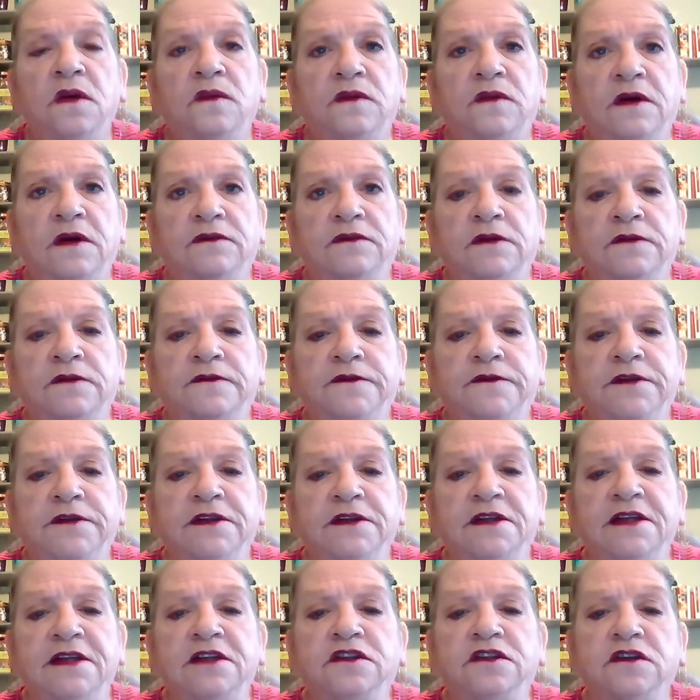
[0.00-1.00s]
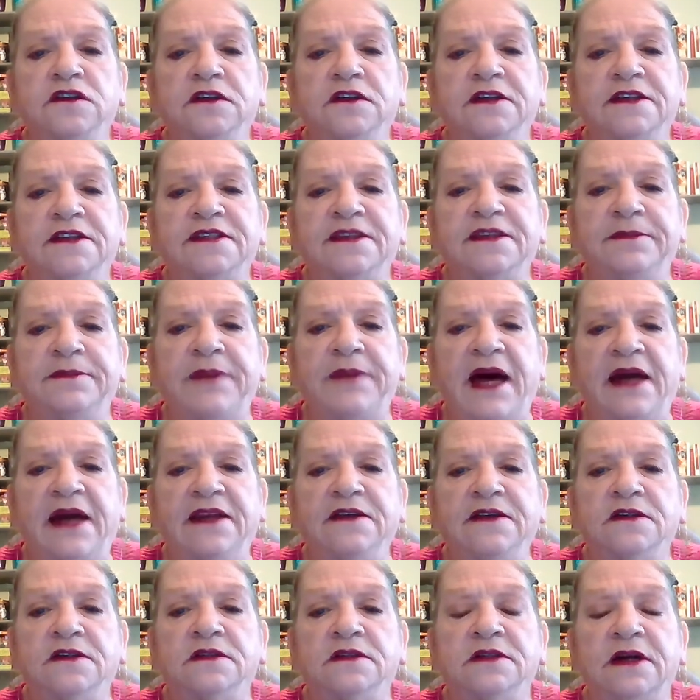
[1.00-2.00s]
Reverend Fielding took his
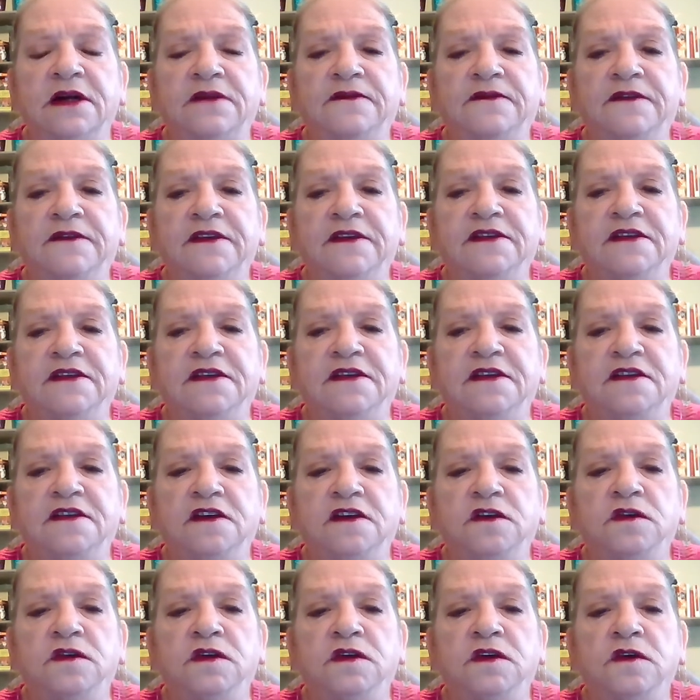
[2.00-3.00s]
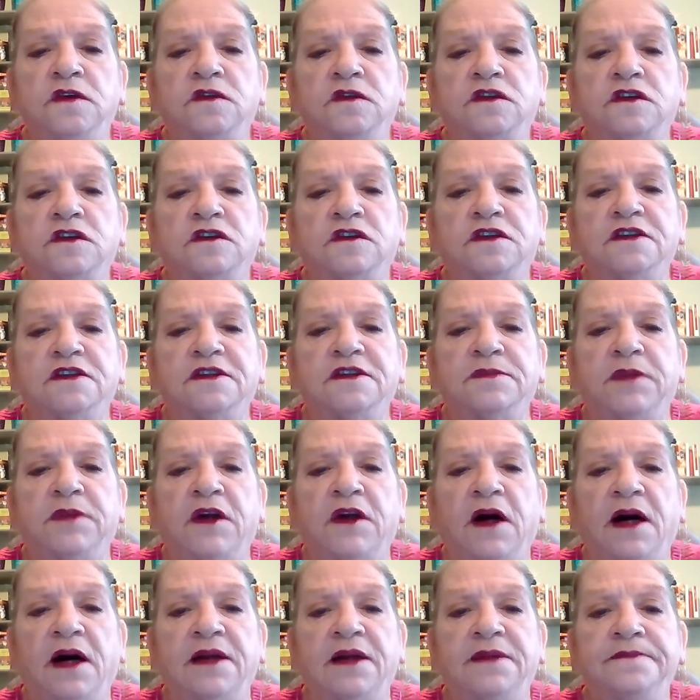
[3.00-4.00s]
sabbatical and visited UU churches
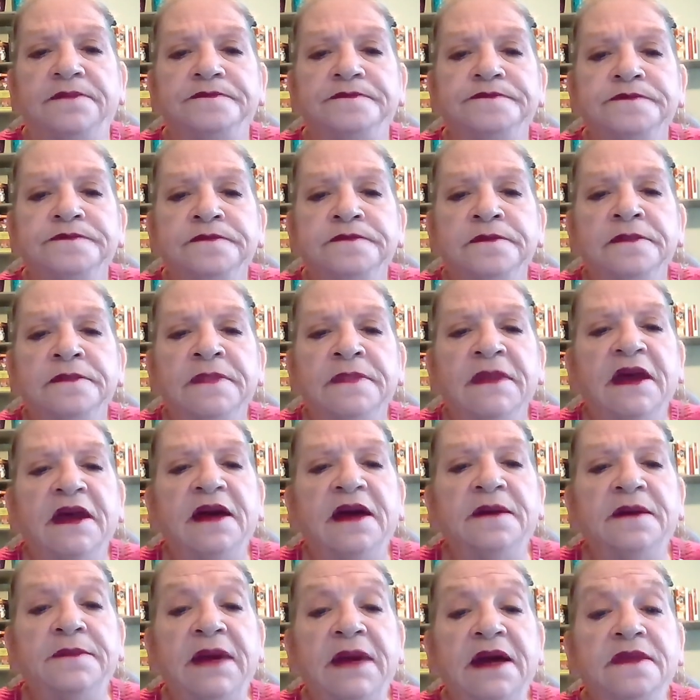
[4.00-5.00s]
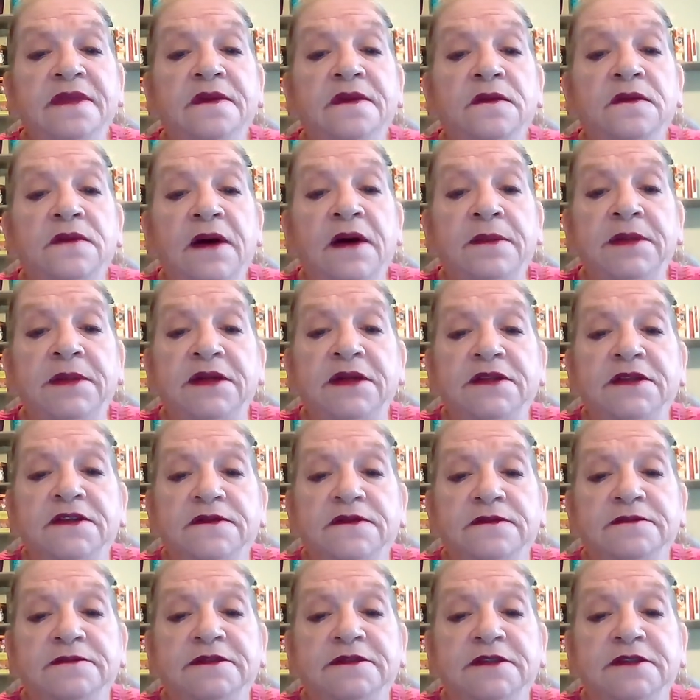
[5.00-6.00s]
abroad. He made the rubbings
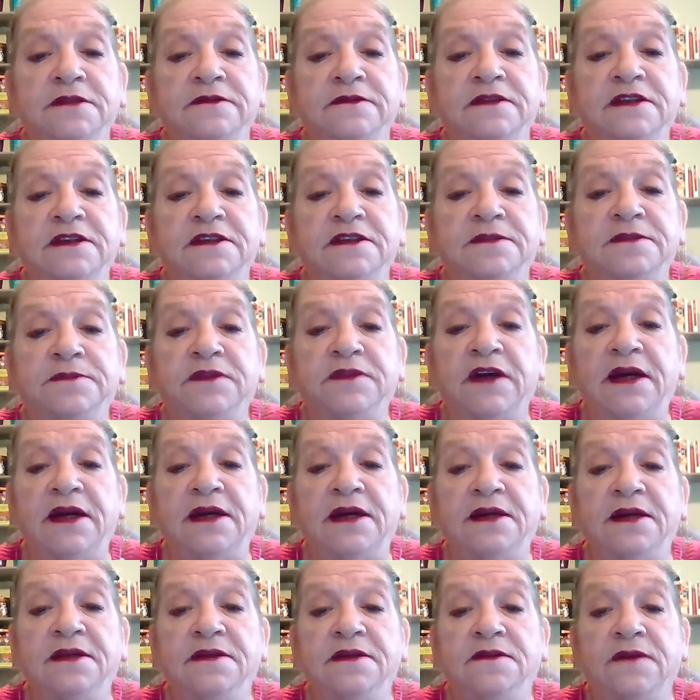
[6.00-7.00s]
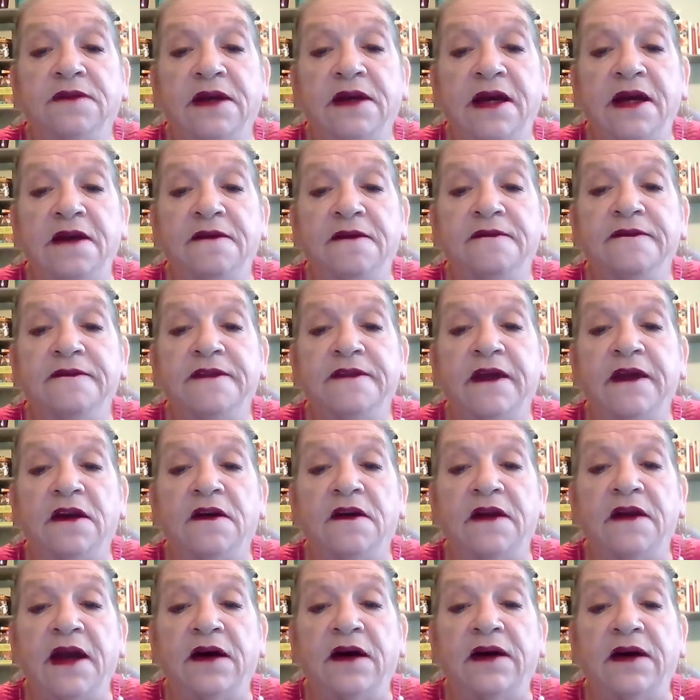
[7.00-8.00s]
from Sirius Bra-grave that
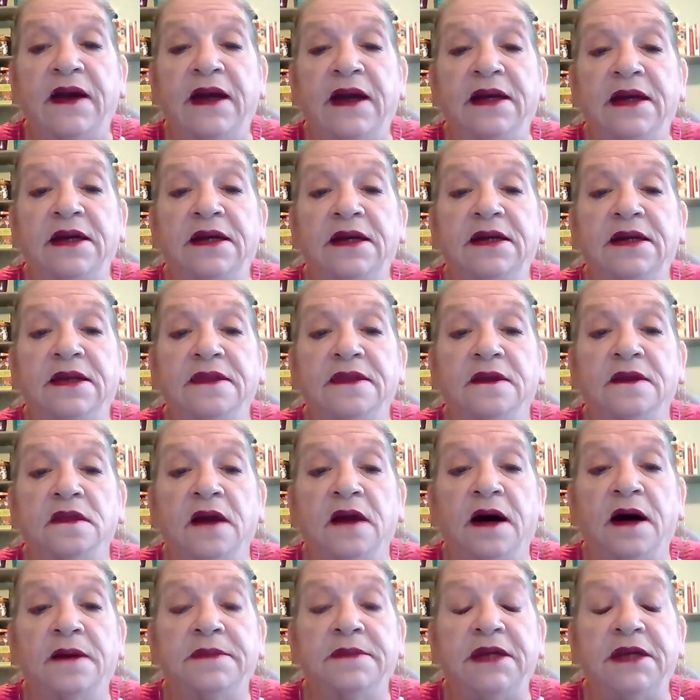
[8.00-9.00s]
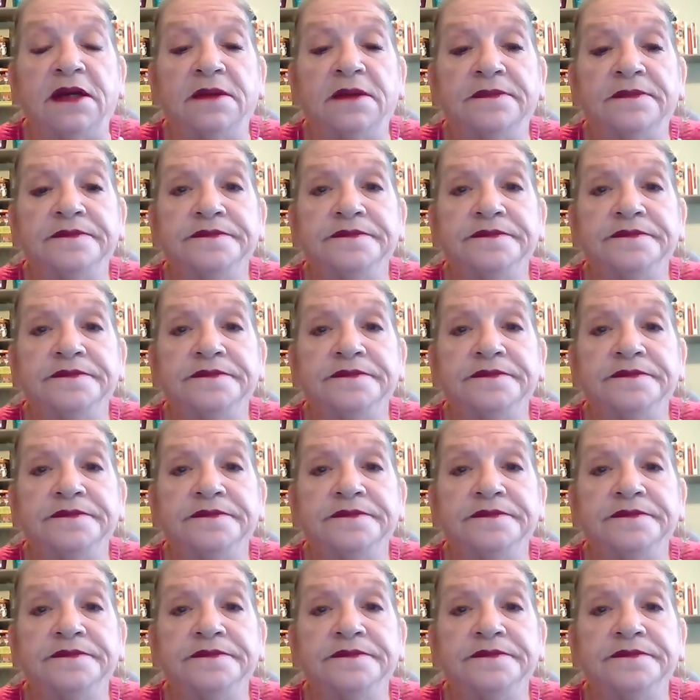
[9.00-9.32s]
are now hanging in the lobby.